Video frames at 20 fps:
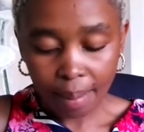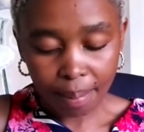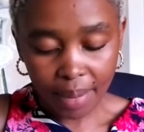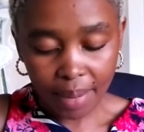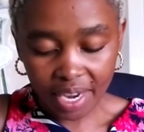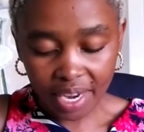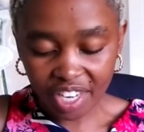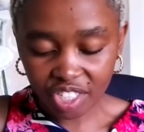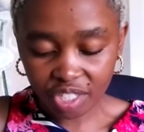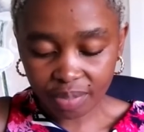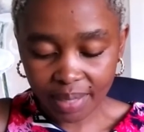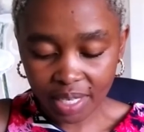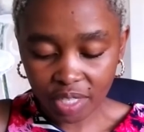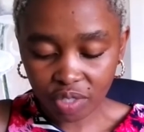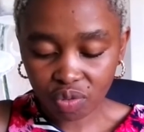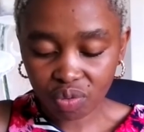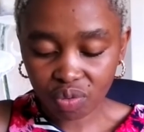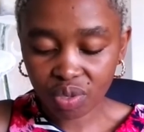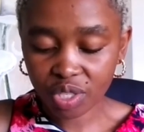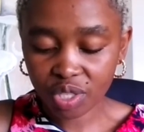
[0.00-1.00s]

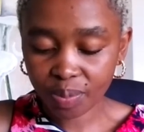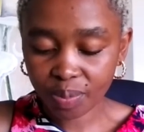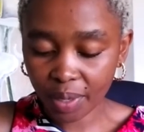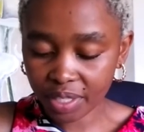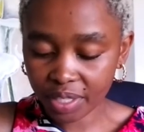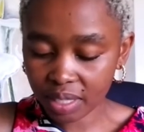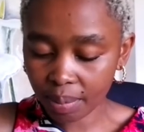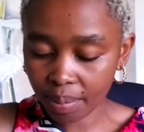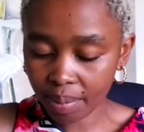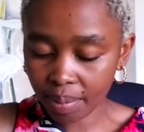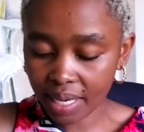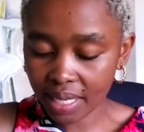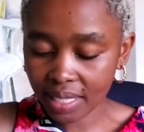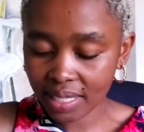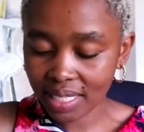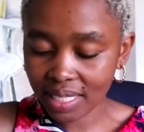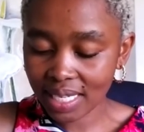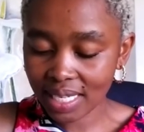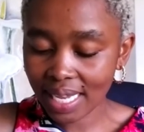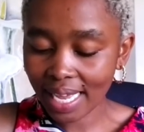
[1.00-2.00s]
management,
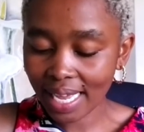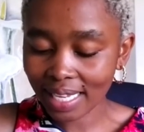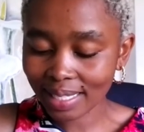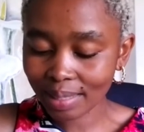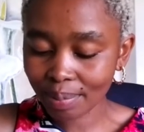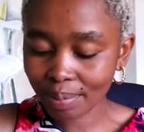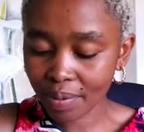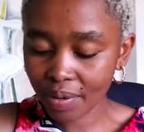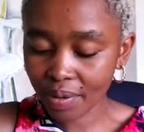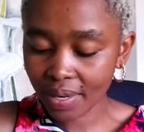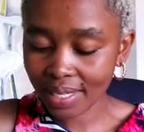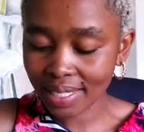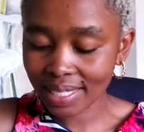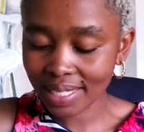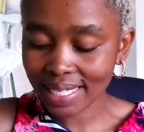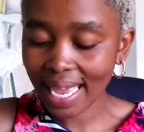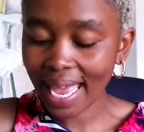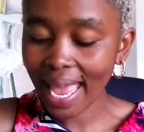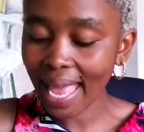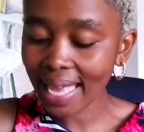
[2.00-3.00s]
responsibility,
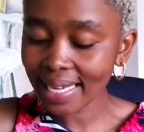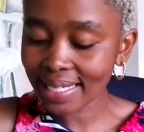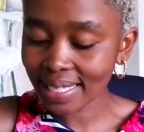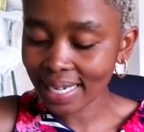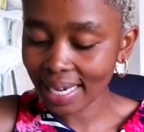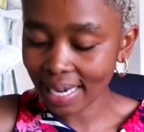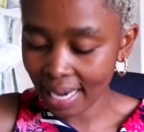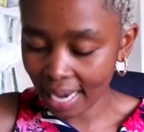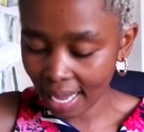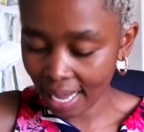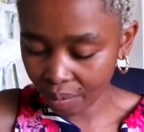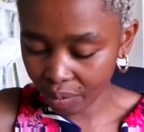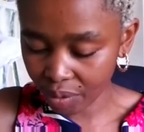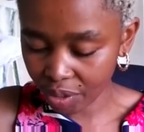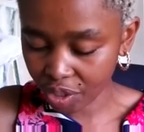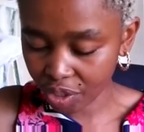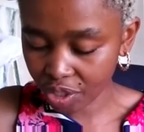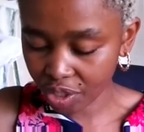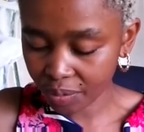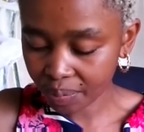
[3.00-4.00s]
experience, and
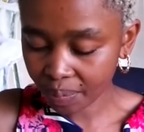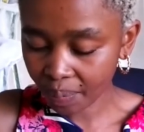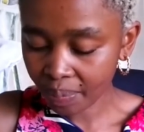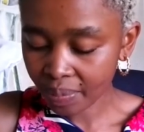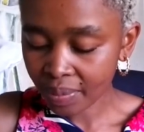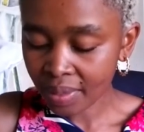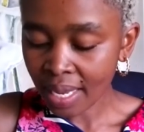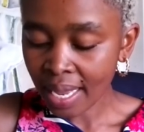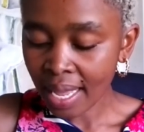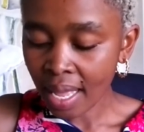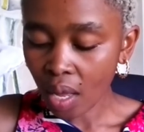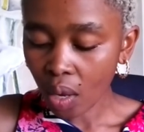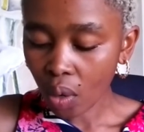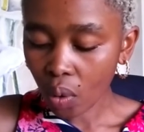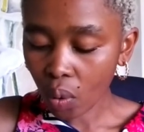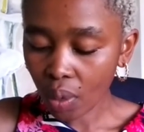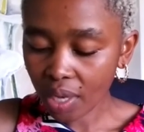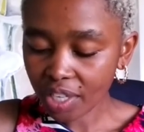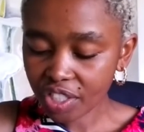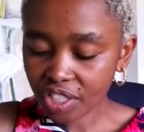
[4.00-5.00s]
language.
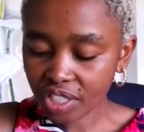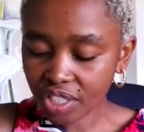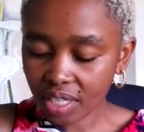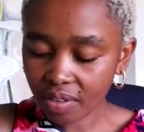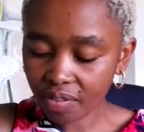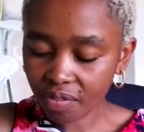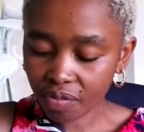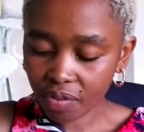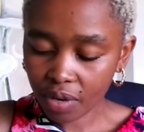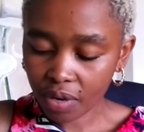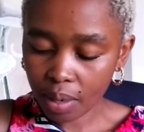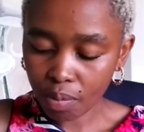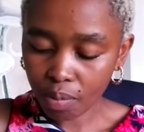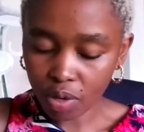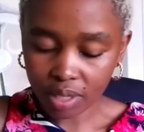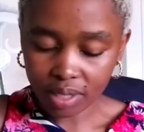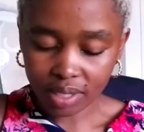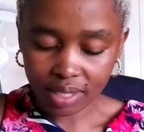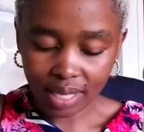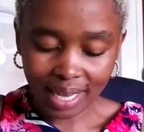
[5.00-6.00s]
Question
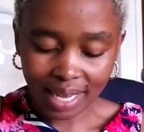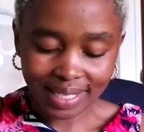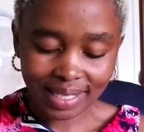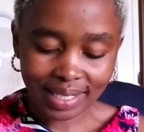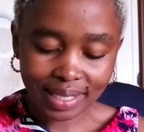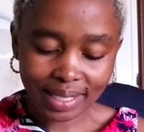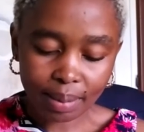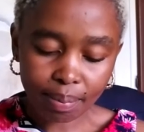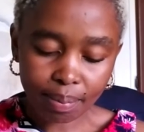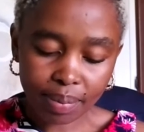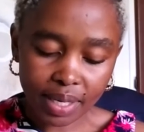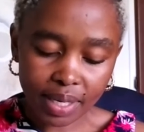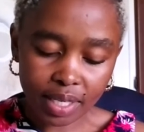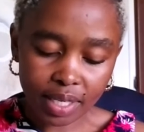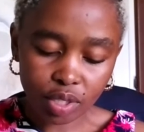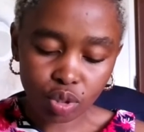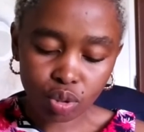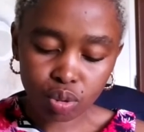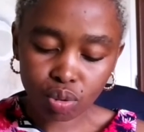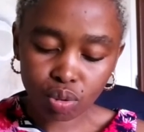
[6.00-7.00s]
frameworks are
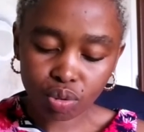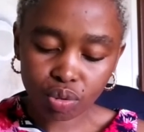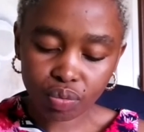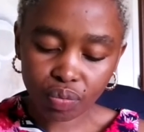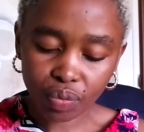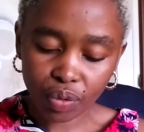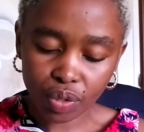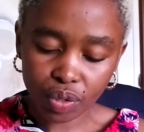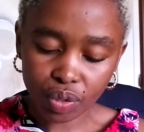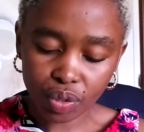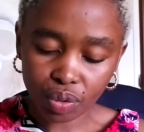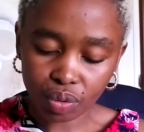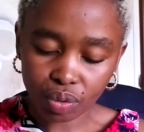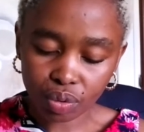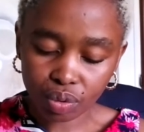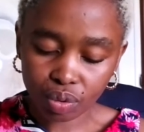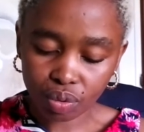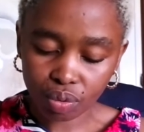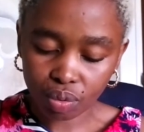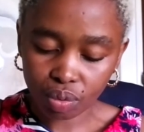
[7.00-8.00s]
simply tools for you
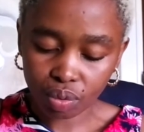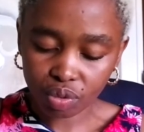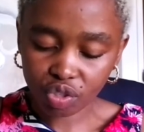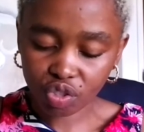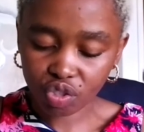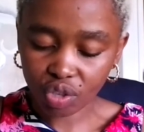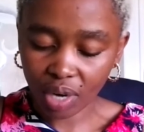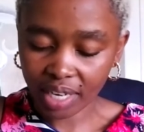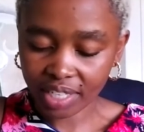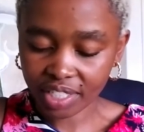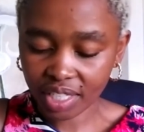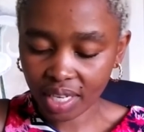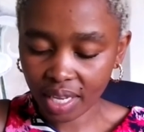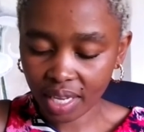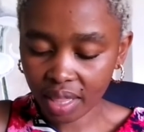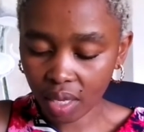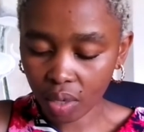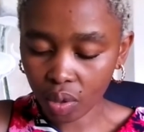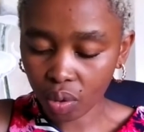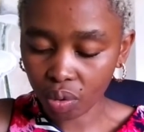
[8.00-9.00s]
to
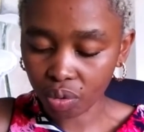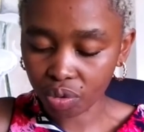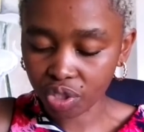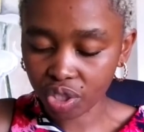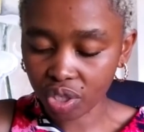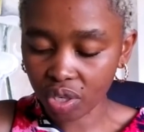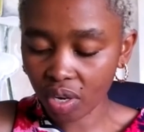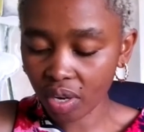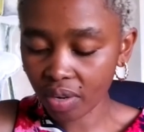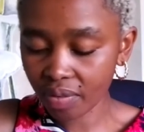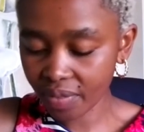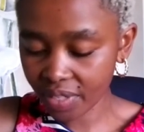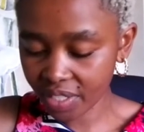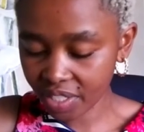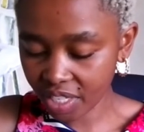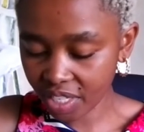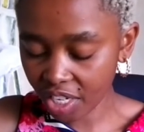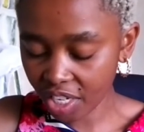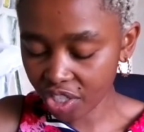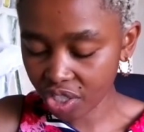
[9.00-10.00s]
structure the coaching
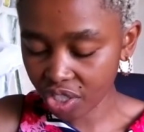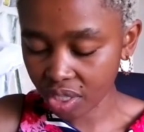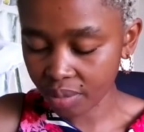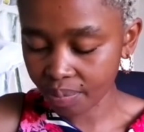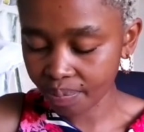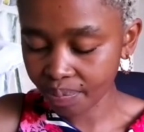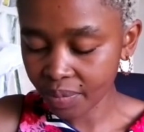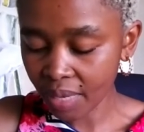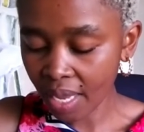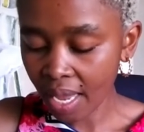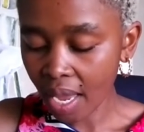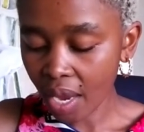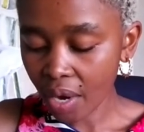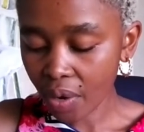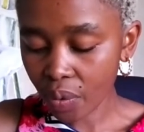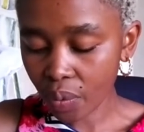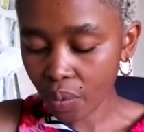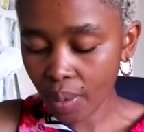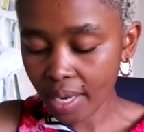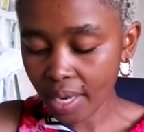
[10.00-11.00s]
conversation.
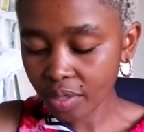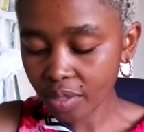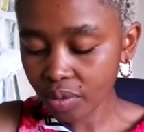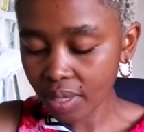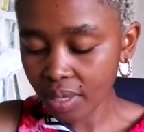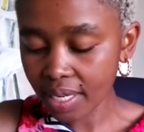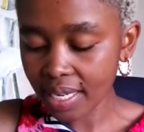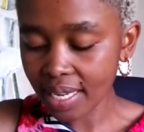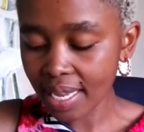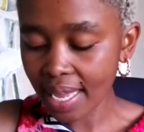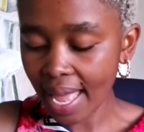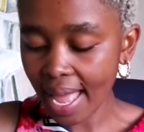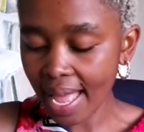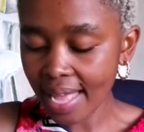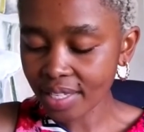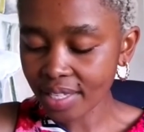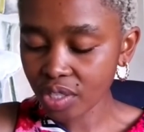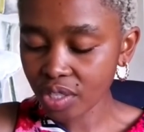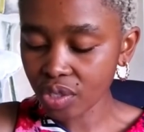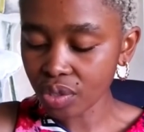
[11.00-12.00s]
Gradually,
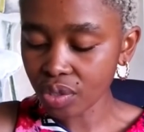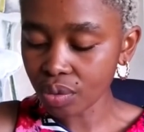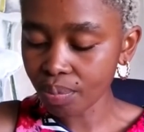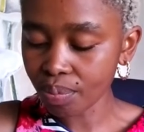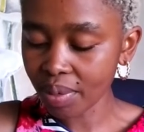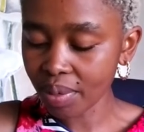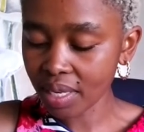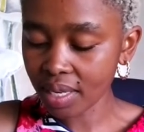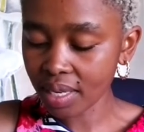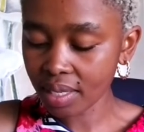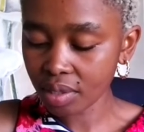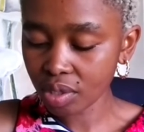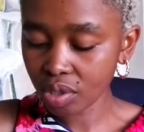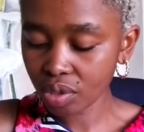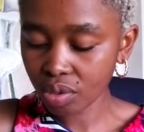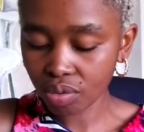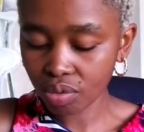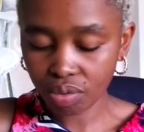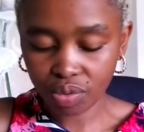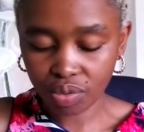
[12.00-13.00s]
as you begin
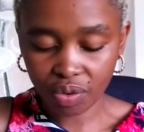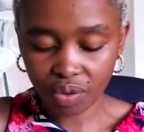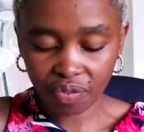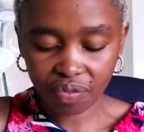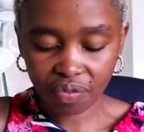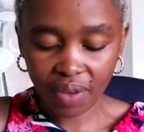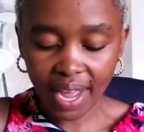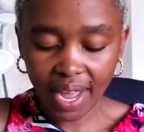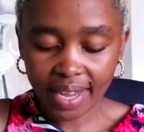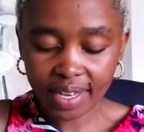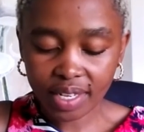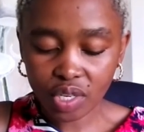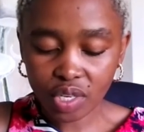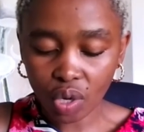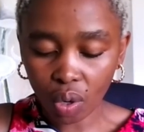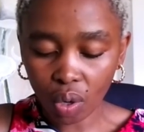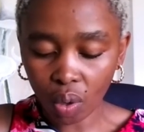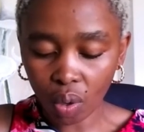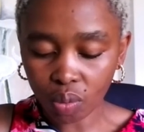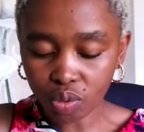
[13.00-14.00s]
to refine
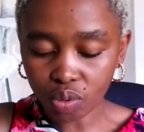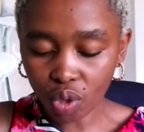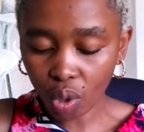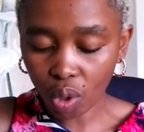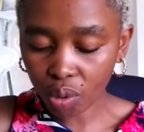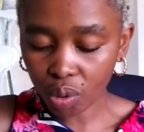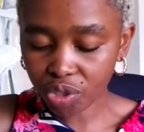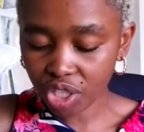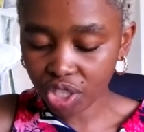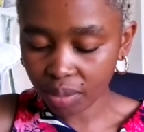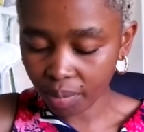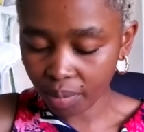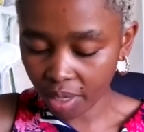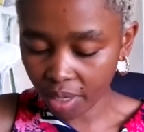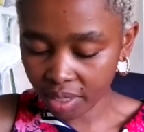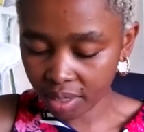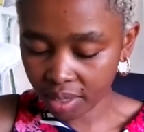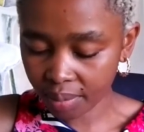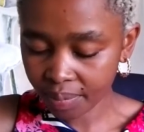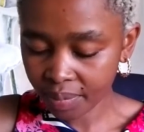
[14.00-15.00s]
your own coaching
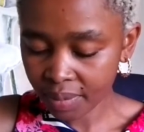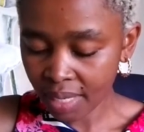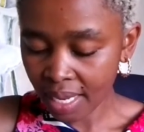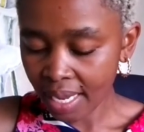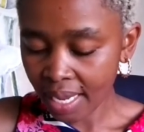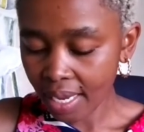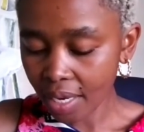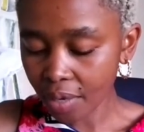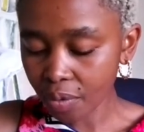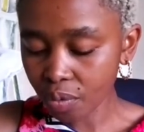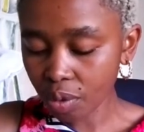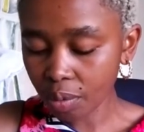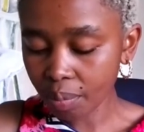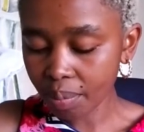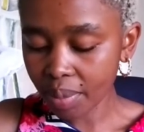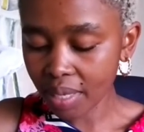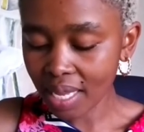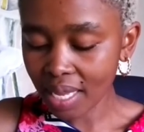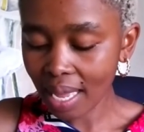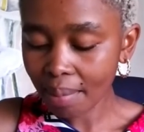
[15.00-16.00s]
model, it
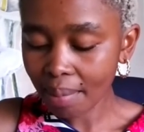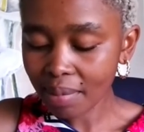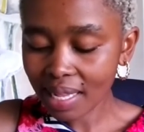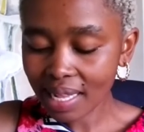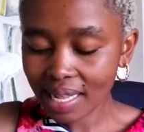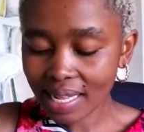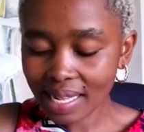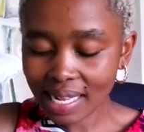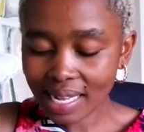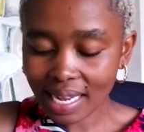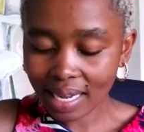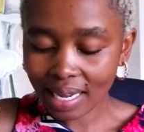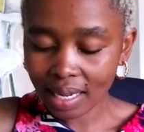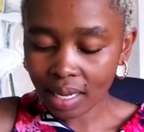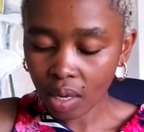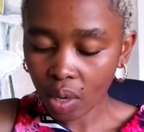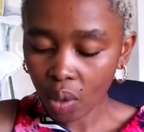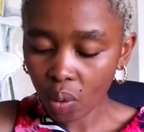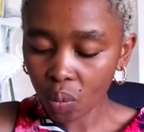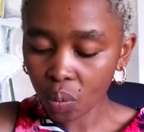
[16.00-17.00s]
will become
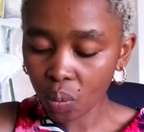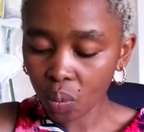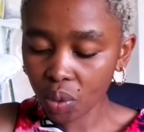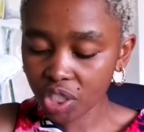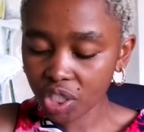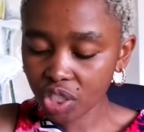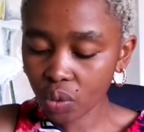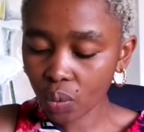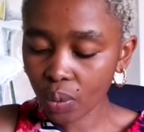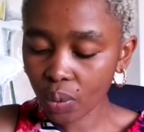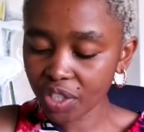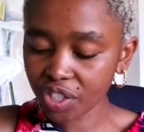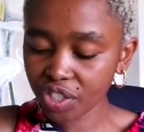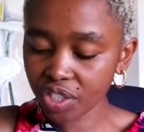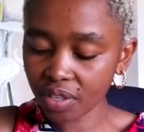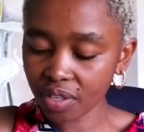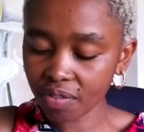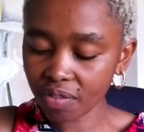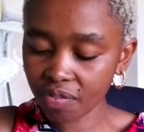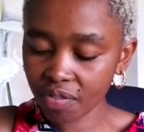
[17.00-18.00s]
clear which
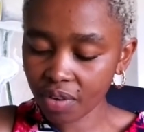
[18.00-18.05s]
question